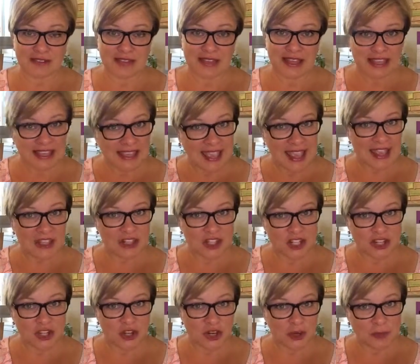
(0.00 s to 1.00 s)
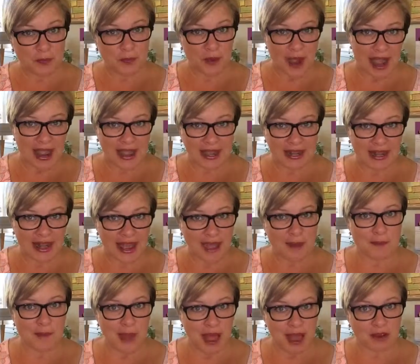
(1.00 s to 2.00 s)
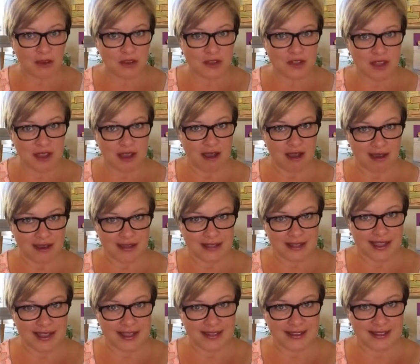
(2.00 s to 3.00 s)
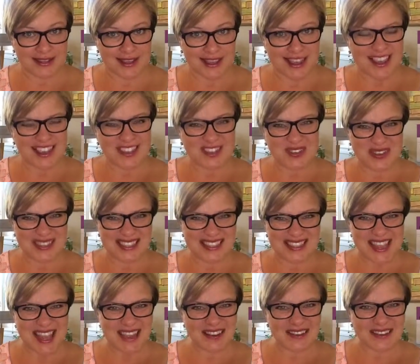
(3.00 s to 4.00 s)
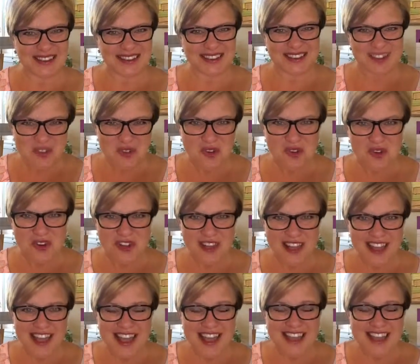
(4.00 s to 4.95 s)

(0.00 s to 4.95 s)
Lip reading: engaging your brain about the content. So isn't that cool?